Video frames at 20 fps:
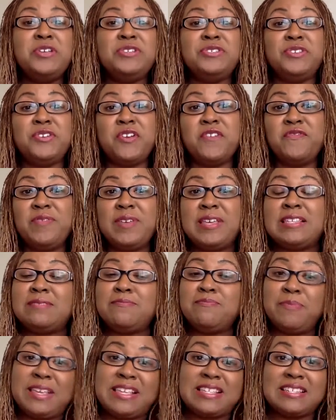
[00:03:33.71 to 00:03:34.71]
So your
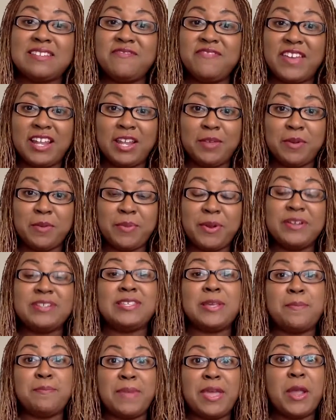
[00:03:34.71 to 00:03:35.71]
business development
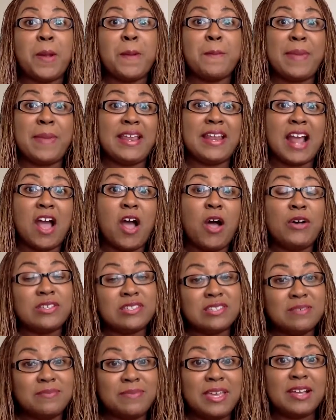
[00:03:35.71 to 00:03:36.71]
person may or may not
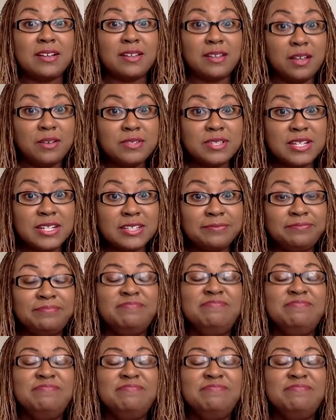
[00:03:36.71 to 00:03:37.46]
also be a closer.